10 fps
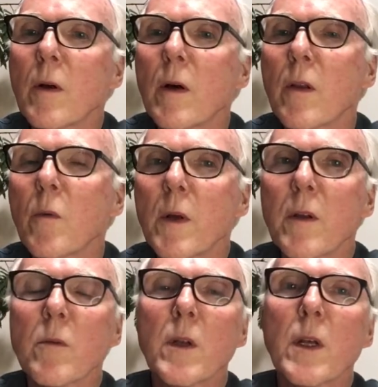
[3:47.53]
The one that
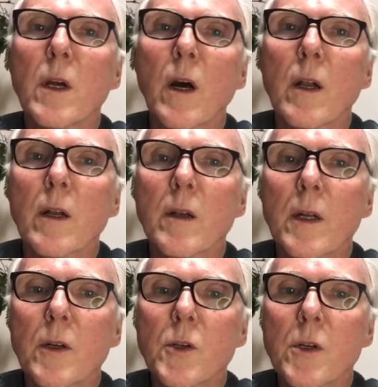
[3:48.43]
really caught
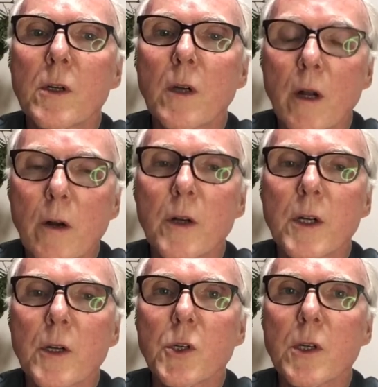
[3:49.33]
our
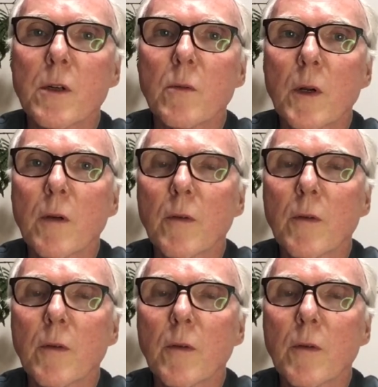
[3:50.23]
attention when it